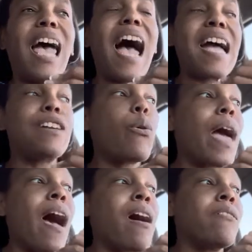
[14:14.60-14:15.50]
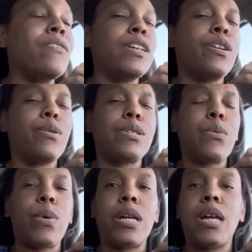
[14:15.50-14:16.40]
I don't have, you know,
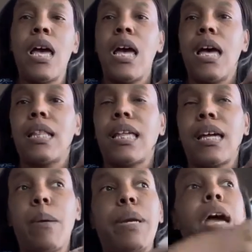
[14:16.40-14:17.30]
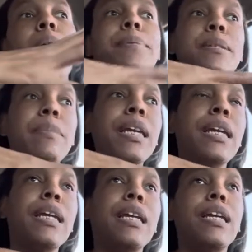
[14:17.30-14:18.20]
someone like coming up to
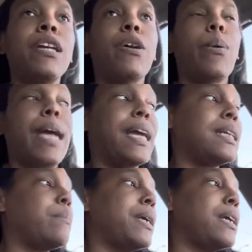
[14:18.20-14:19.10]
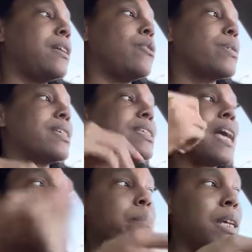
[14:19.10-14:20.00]
me, you know, handing me new
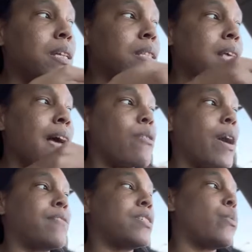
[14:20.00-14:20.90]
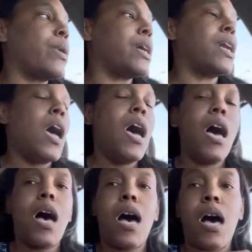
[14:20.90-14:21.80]
assignments. I don't have someone,
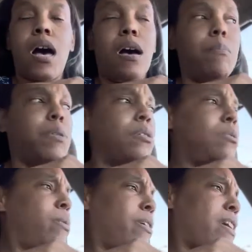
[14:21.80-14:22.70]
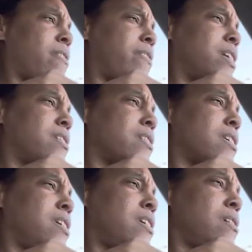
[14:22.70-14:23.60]
ooh, her outfit is
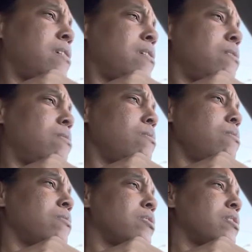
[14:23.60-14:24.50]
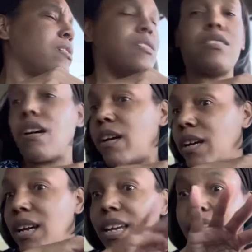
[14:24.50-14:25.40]
cute. Sorry,
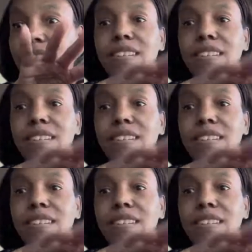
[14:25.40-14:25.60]
again.